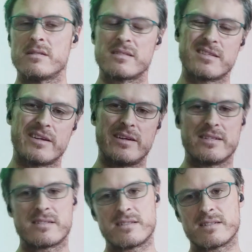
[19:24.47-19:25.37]
So
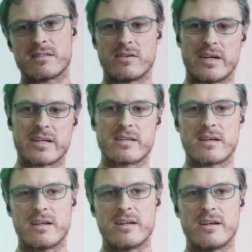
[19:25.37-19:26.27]
it's just like,
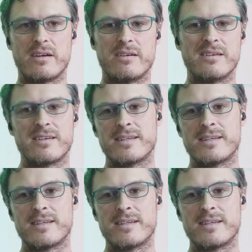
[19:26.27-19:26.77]
I don't know.